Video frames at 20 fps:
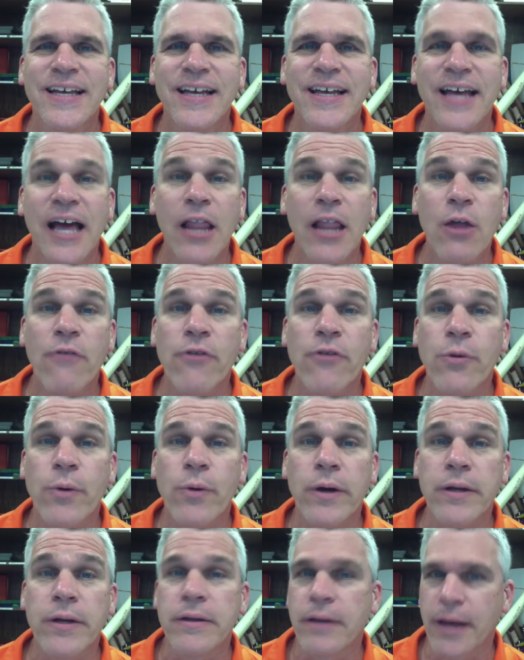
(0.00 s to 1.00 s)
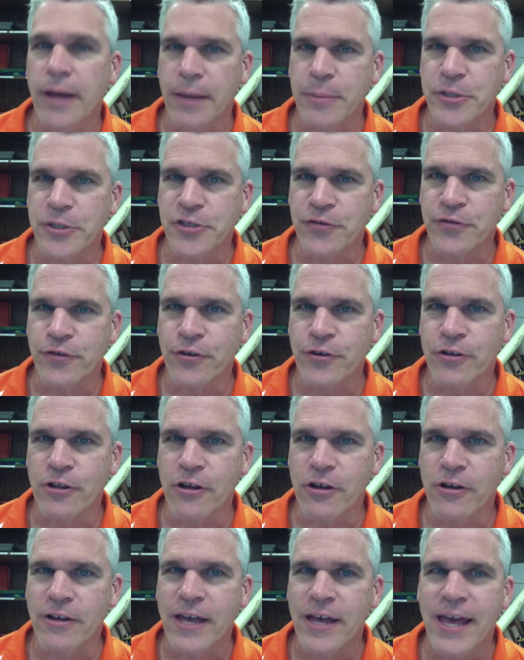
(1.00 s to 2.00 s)
Hello everyone, I'm Mr.
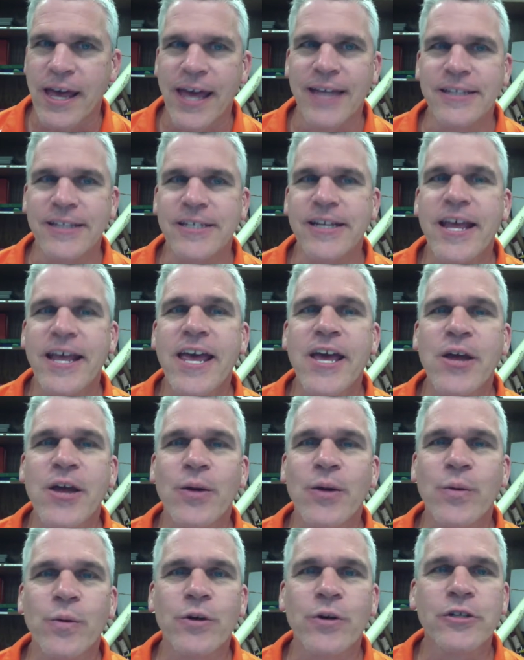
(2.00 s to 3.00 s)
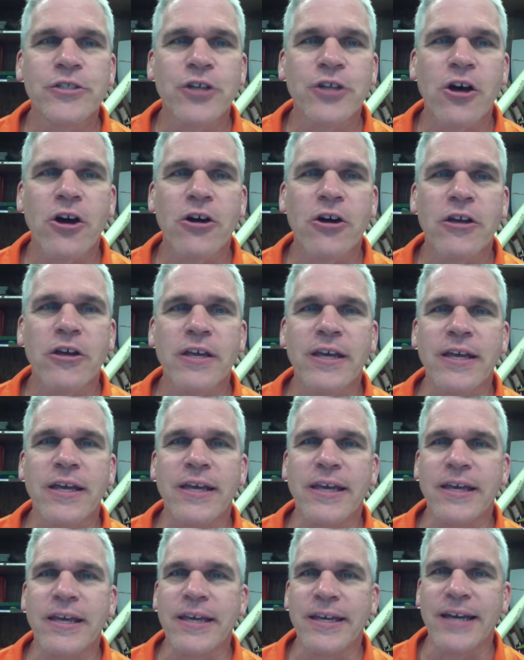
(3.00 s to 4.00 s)
Furlong, and today we're
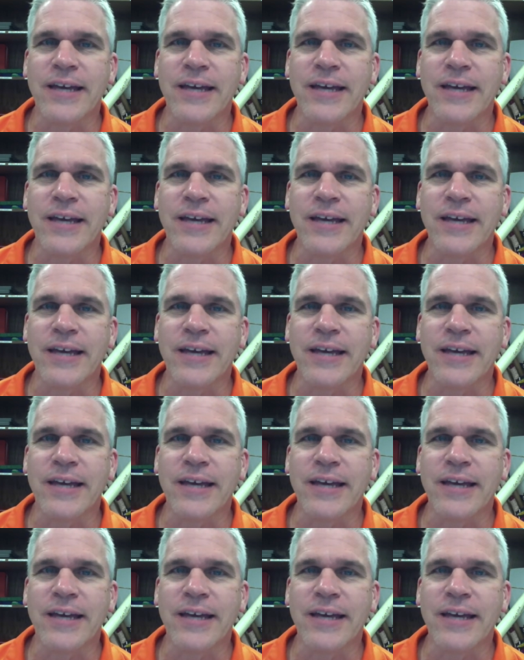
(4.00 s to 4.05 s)
talking